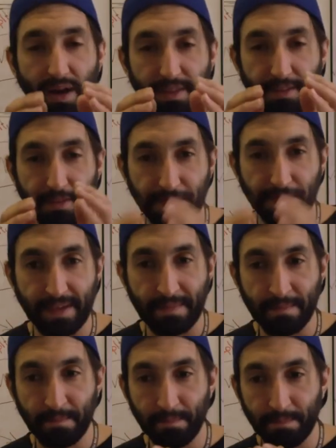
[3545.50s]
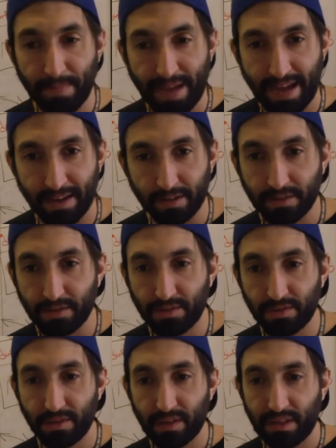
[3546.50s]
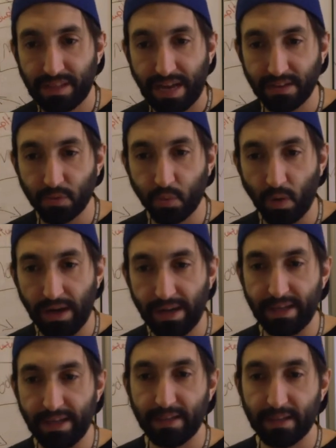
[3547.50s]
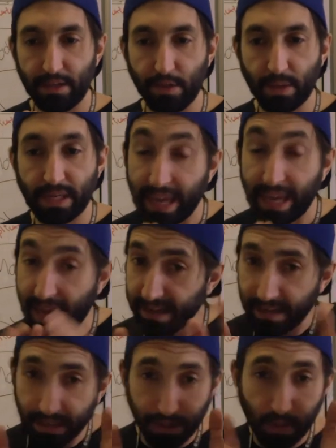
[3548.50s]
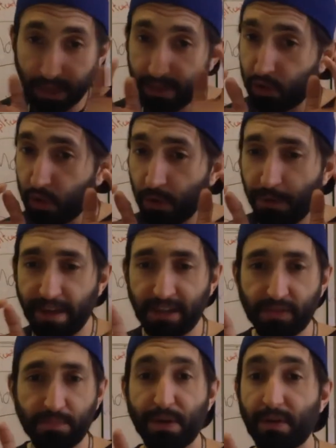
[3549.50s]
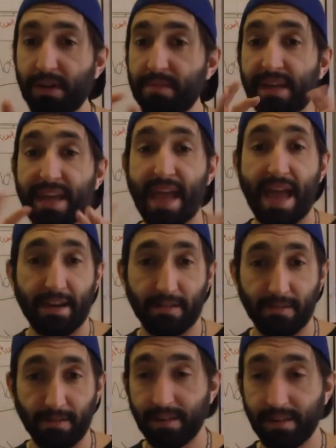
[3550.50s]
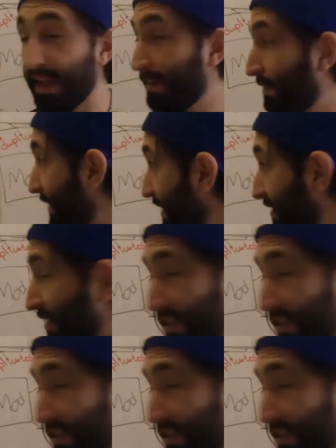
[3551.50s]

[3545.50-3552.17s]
the theme matters. That's why you can do things purely mechanical, and this is